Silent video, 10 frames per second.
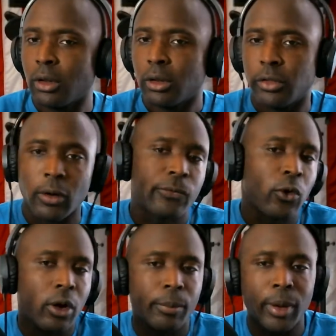
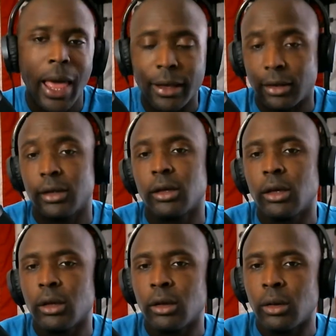Therefore, black
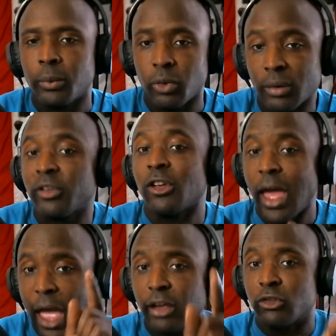privilege
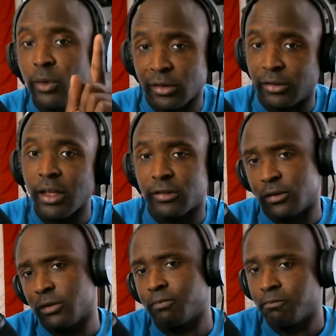has to exist.